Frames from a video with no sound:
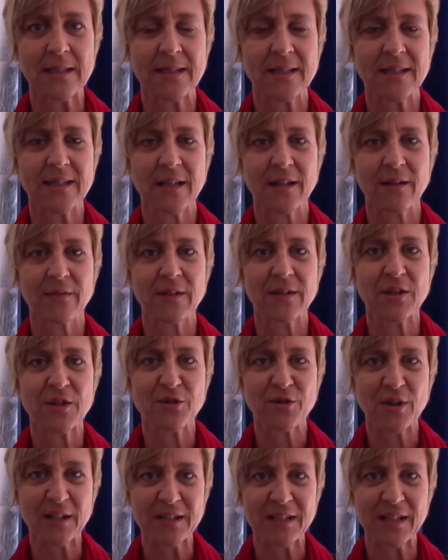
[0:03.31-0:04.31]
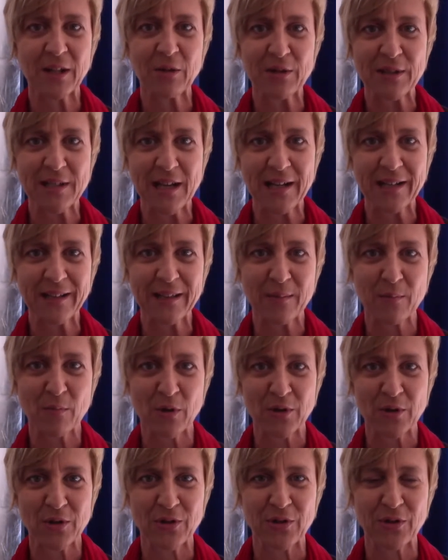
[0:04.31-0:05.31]
instead of instructing or telling them
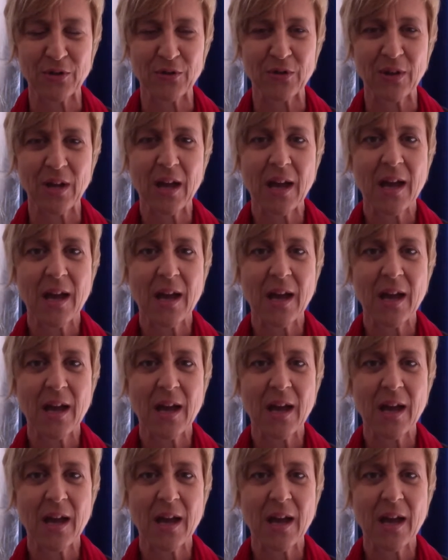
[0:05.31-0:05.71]
what to do.